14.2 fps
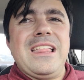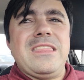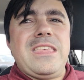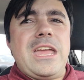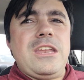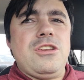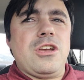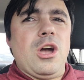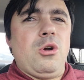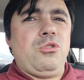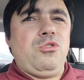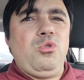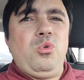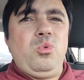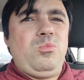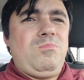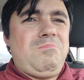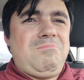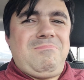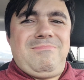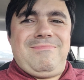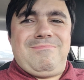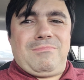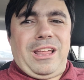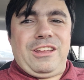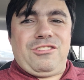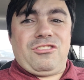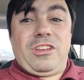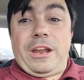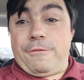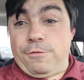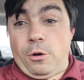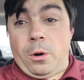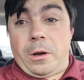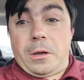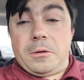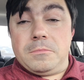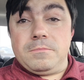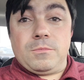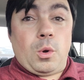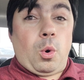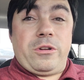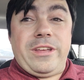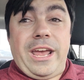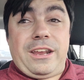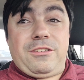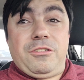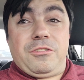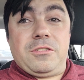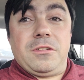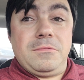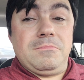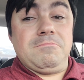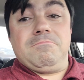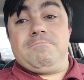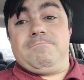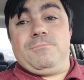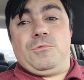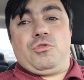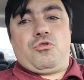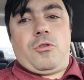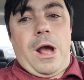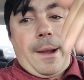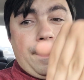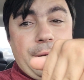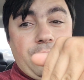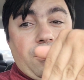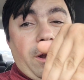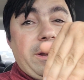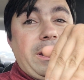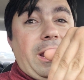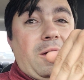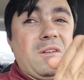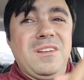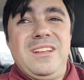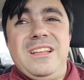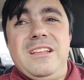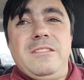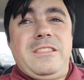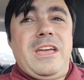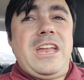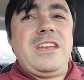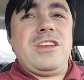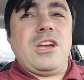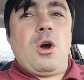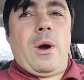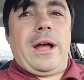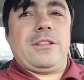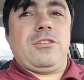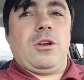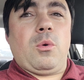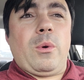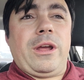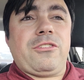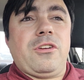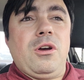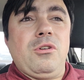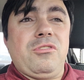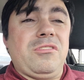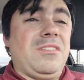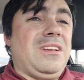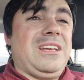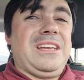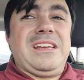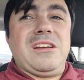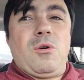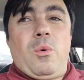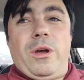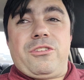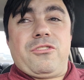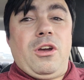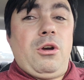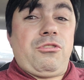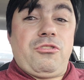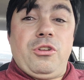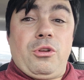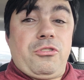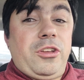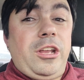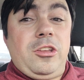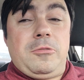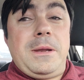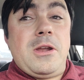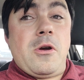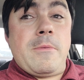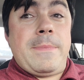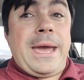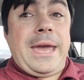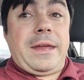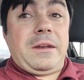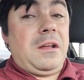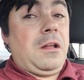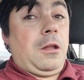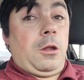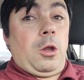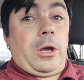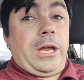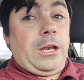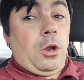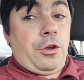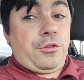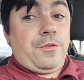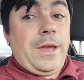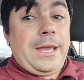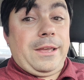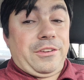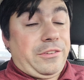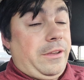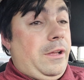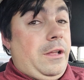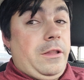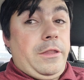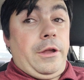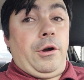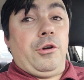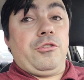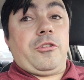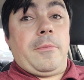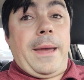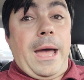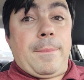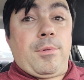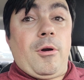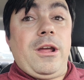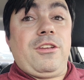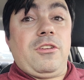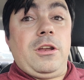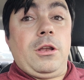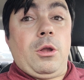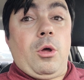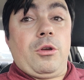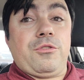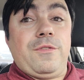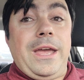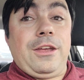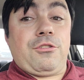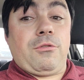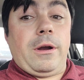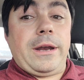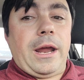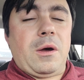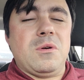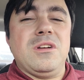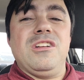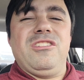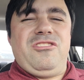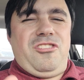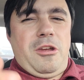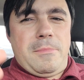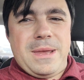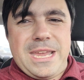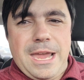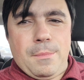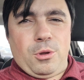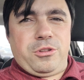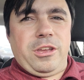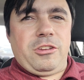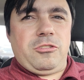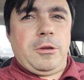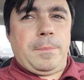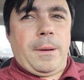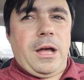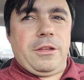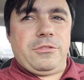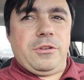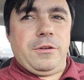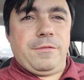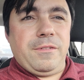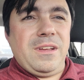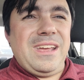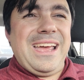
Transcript: Then you go to places like Florida or Texas, dropping right now. Then you go out to the West Coast. West Coast still seems to be doing bad. Look at Las Vegas. There's some outbreaks in Las Vegas right now. Jimmy Kimmel tested positive.